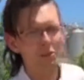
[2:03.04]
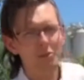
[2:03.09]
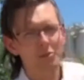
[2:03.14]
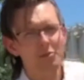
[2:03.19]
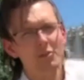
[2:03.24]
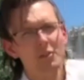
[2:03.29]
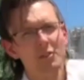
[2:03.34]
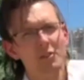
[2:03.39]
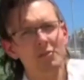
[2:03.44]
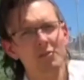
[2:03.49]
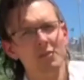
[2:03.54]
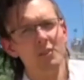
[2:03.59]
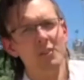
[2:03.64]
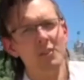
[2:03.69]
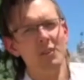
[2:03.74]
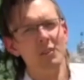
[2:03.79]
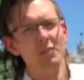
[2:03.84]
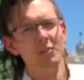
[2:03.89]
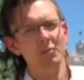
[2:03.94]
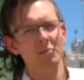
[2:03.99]
useful
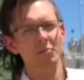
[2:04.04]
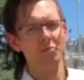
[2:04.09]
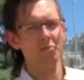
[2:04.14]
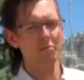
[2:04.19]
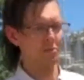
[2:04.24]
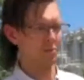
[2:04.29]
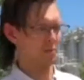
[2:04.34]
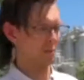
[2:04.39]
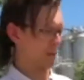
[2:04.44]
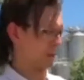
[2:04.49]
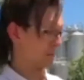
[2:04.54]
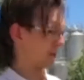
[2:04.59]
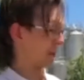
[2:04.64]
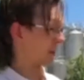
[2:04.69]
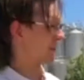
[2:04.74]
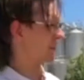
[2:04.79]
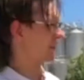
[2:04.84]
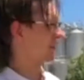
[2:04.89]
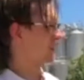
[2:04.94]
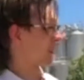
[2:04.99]
for
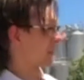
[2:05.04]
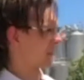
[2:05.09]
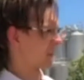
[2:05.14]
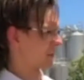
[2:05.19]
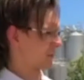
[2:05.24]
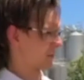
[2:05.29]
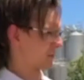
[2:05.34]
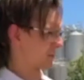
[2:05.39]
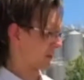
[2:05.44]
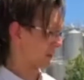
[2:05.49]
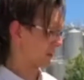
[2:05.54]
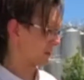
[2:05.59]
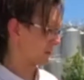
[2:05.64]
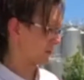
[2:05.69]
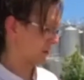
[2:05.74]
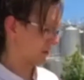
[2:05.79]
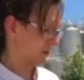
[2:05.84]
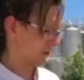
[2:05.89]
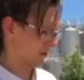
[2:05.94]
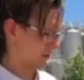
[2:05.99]
remodels like this place.
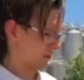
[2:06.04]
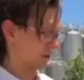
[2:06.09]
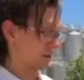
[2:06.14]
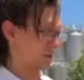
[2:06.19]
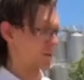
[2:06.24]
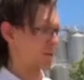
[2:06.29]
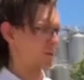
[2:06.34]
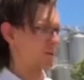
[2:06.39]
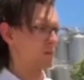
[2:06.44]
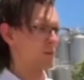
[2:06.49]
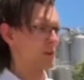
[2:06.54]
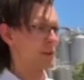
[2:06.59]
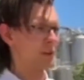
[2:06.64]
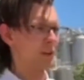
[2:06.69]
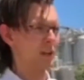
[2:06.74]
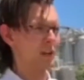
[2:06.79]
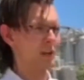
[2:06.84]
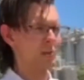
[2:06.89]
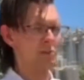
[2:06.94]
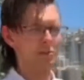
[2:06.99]
We don't know
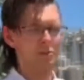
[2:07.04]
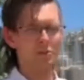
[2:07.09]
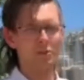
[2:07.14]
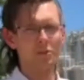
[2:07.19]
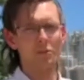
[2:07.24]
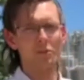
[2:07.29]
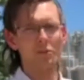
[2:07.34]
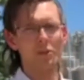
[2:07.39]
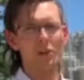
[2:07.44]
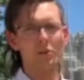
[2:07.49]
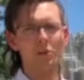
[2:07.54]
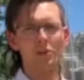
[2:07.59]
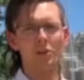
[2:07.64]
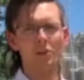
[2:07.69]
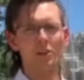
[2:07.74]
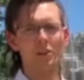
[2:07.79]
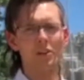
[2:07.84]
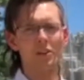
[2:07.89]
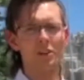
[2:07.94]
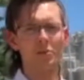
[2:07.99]
what cables are going where
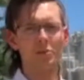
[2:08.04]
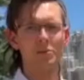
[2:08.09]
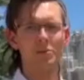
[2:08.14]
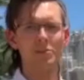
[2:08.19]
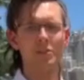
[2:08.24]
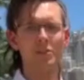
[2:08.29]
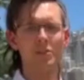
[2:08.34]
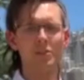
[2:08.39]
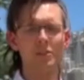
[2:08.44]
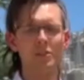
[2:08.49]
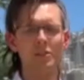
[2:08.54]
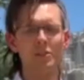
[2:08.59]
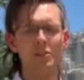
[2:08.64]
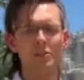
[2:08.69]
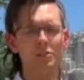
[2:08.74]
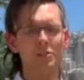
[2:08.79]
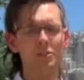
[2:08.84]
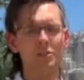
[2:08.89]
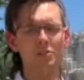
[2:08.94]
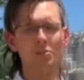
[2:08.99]
the conduits are going.
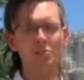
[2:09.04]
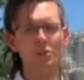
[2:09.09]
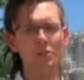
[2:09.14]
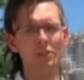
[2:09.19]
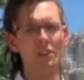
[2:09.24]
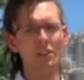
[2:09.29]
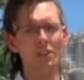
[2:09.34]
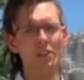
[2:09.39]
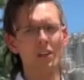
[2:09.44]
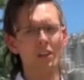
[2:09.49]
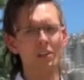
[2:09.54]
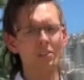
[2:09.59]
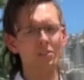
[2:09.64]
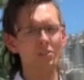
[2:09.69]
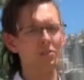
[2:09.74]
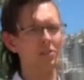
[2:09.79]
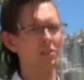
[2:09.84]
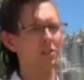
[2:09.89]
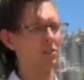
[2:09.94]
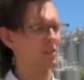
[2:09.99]
It's just really
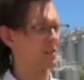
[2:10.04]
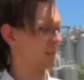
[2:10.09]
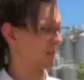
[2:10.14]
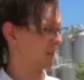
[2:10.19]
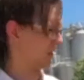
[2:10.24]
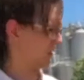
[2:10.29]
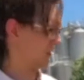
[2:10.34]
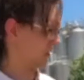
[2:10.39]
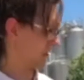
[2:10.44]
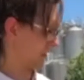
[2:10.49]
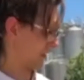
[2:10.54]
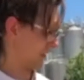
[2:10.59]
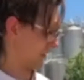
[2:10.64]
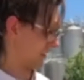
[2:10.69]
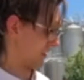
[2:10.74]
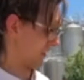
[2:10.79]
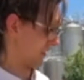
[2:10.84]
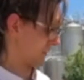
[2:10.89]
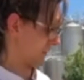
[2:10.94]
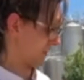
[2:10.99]
nice for
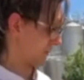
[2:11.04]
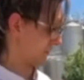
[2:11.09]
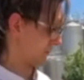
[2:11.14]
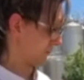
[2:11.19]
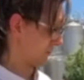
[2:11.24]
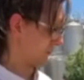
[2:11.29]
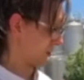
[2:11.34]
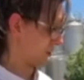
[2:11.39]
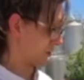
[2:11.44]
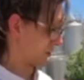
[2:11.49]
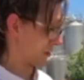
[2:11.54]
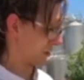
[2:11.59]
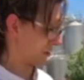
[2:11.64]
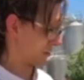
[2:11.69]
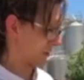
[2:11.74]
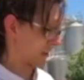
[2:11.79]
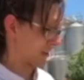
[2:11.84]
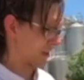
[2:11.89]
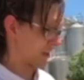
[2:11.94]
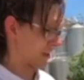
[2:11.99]

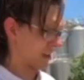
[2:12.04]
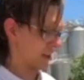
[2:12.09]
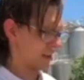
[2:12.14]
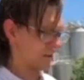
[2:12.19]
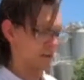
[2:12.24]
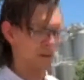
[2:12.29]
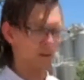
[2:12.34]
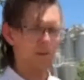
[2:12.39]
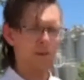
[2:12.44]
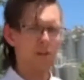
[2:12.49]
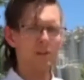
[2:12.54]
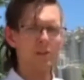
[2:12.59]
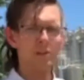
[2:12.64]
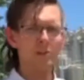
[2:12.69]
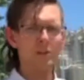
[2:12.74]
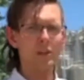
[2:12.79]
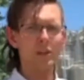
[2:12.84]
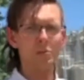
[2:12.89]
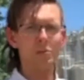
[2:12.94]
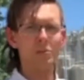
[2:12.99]
eliminating having to run
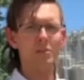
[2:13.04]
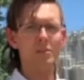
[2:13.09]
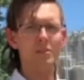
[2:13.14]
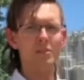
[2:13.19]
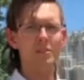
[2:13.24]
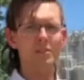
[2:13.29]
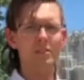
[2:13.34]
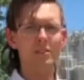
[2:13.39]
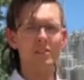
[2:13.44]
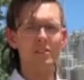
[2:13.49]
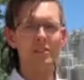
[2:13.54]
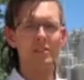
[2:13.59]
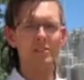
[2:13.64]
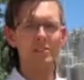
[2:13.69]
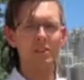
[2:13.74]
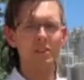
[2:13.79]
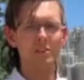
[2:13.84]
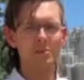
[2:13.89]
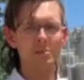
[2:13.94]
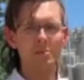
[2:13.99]
new cable.
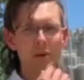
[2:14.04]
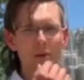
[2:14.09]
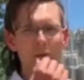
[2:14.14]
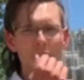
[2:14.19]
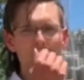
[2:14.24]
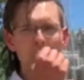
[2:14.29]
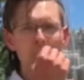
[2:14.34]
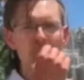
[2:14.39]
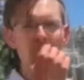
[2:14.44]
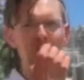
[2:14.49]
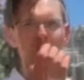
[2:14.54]
It's awesome that way.